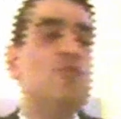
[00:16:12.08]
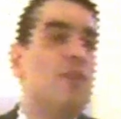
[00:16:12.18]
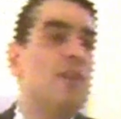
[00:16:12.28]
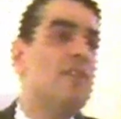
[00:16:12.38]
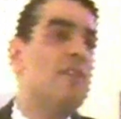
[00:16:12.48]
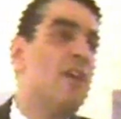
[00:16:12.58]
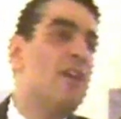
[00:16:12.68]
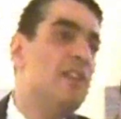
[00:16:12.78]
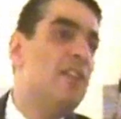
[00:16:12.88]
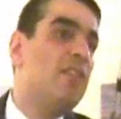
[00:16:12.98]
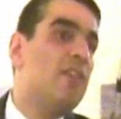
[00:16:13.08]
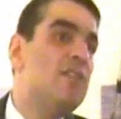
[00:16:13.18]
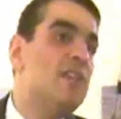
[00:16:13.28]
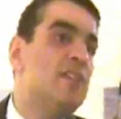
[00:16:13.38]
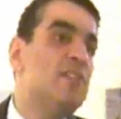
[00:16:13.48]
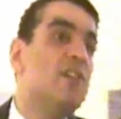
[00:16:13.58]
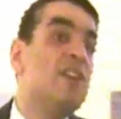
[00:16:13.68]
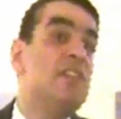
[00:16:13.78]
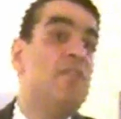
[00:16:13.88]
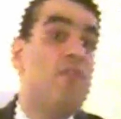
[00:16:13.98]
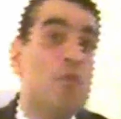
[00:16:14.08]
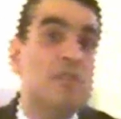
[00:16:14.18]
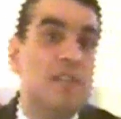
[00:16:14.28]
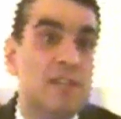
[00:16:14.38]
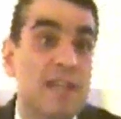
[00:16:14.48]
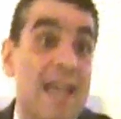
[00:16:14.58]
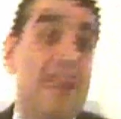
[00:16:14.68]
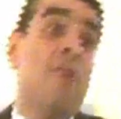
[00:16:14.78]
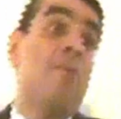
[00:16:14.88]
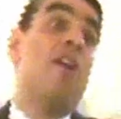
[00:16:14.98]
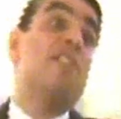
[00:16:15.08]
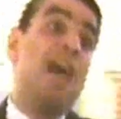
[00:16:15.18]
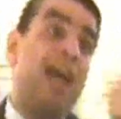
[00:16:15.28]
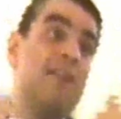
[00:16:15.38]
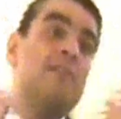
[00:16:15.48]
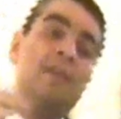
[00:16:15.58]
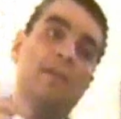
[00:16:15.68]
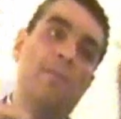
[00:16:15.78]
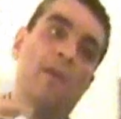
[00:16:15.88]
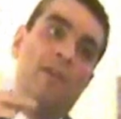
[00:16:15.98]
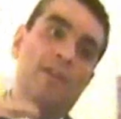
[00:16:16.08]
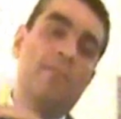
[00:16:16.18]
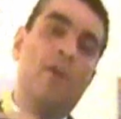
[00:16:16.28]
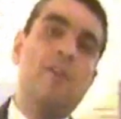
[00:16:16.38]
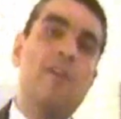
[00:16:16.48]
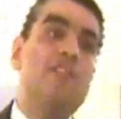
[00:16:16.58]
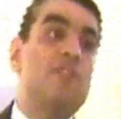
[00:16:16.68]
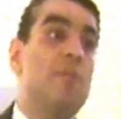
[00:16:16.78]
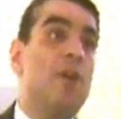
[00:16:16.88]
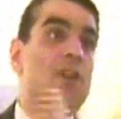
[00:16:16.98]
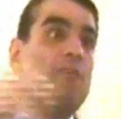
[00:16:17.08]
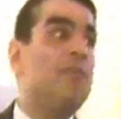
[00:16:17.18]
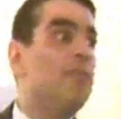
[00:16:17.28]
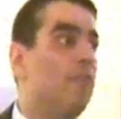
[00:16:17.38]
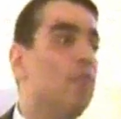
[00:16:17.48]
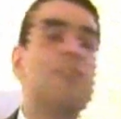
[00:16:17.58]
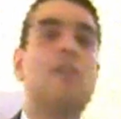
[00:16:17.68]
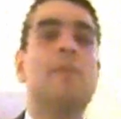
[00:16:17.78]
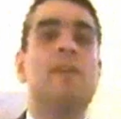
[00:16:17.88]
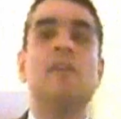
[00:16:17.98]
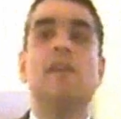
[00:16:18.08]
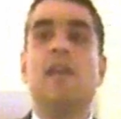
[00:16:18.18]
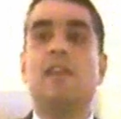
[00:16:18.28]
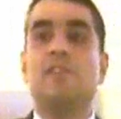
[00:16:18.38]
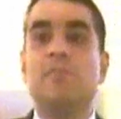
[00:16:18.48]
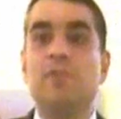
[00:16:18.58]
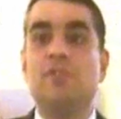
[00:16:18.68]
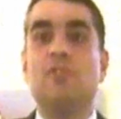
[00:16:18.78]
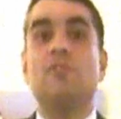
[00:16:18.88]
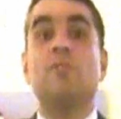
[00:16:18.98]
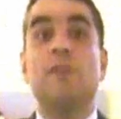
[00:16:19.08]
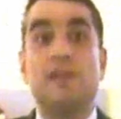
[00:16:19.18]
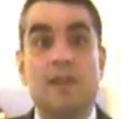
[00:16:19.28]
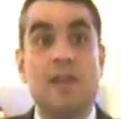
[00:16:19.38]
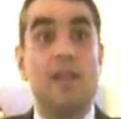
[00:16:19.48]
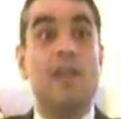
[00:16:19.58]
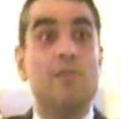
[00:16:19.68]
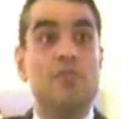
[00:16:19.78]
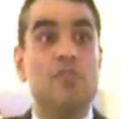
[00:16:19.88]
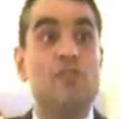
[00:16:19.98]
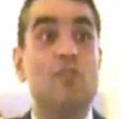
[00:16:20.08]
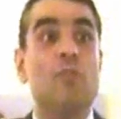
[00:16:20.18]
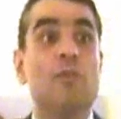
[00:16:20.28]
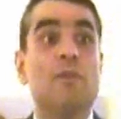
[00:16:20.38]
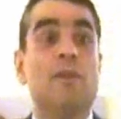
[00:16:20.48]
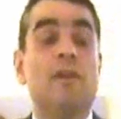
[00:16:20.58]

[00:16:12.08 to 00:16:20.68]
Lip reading: during the 1930s and 1940s. And I might add, bearing in mind Asia Minor and the forthcoming exhibition on Smyrna here, which you should all